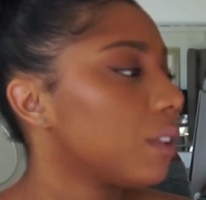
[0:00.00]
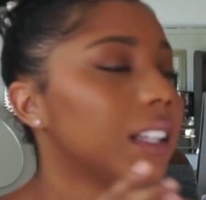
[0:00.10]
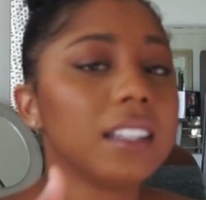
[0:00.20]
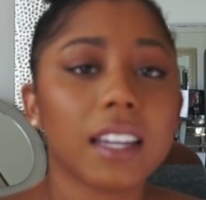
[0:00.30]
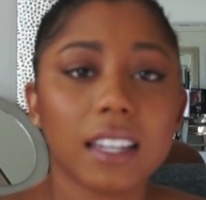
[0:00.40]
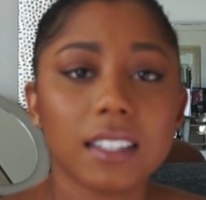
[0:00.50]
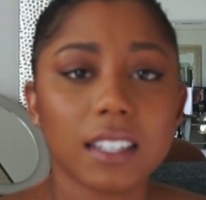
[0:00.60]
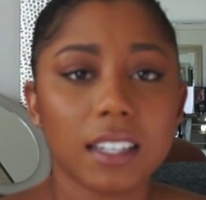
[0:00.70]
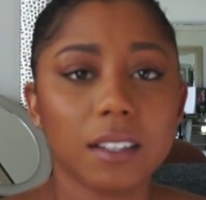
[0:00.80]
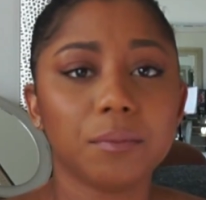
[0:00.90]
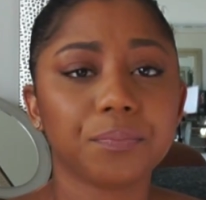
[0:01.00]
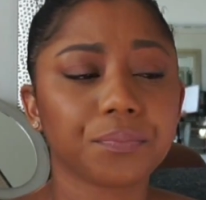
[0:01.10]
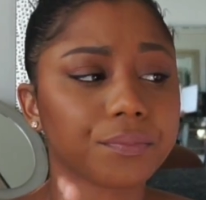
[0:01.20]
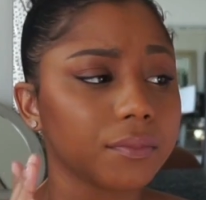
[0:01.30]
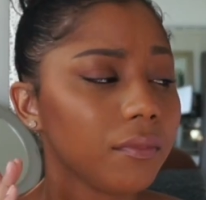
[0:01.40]
really dainty,
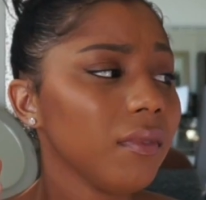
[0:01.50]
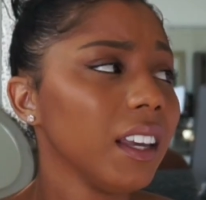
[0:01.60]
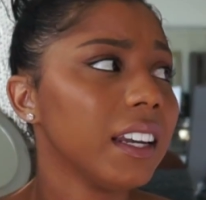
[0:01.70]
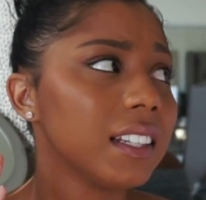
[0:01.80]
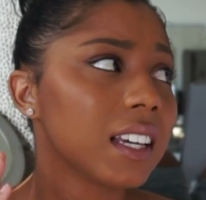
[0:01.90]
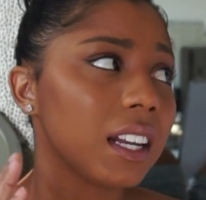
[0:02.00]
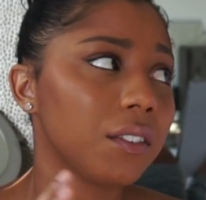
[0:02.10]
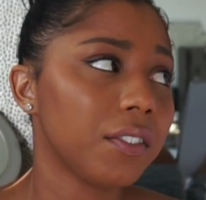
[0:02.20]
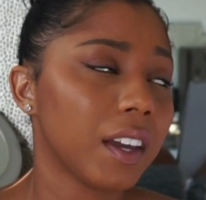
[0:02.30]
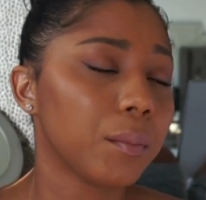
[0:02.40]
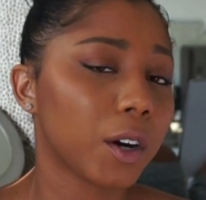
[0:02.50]
and it's gonna fit